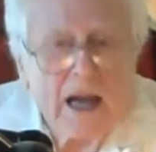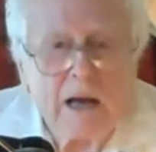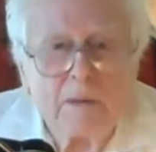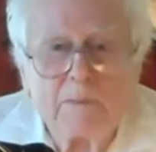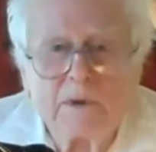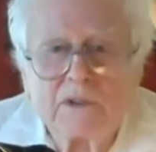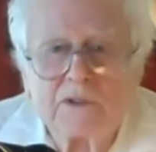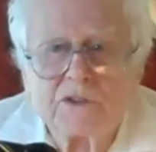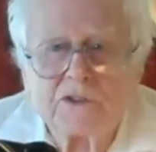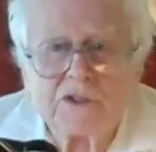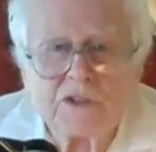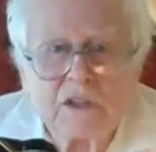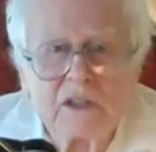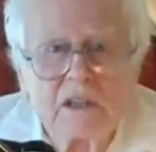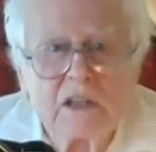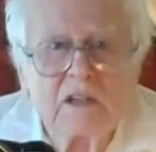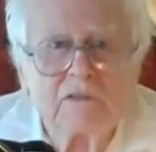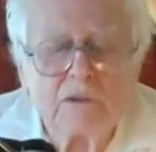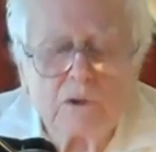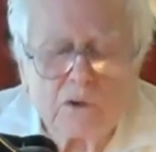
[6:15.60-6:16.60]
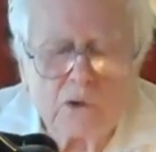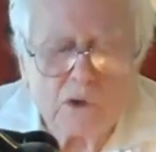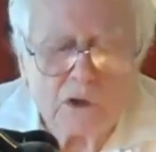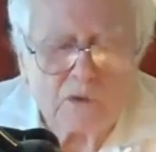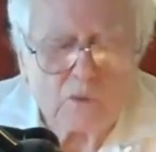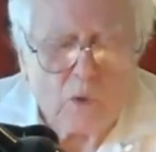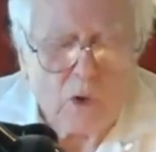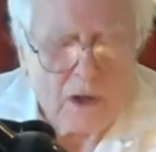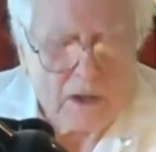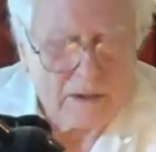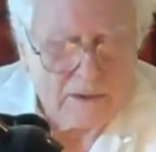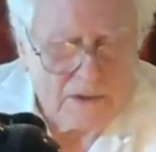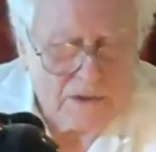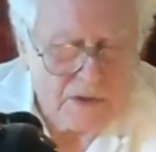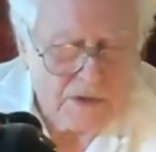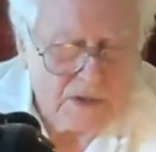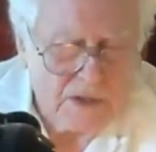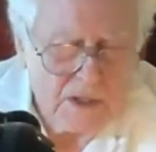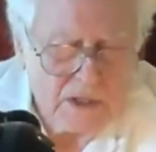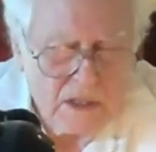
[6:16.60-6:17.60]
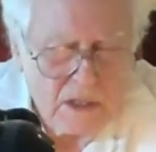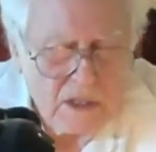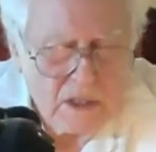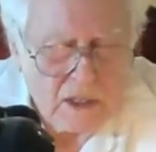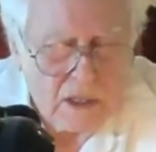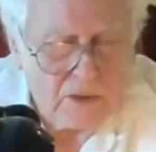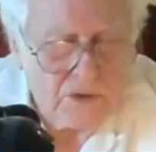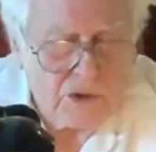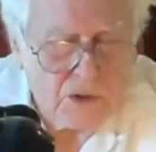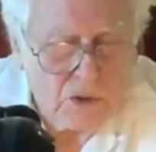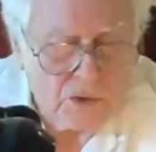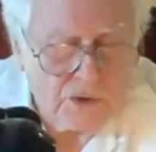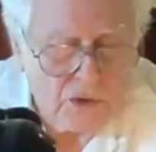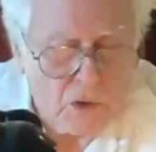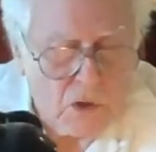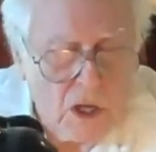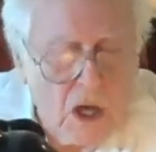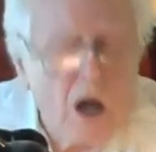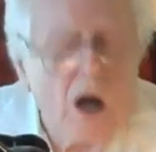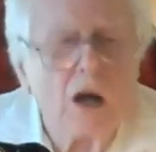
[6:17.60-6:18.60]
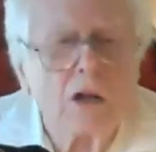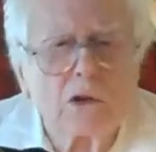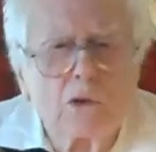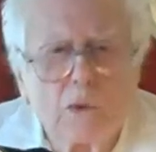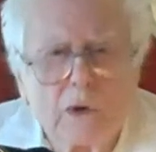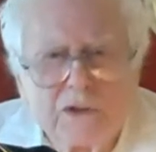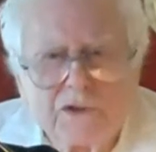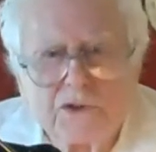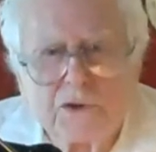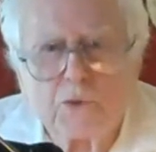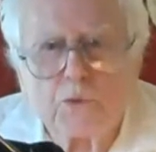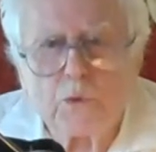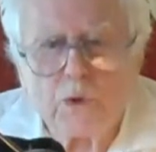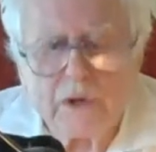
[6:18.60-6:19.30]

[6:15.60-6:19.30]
habits, even good ones, until you're hollow as a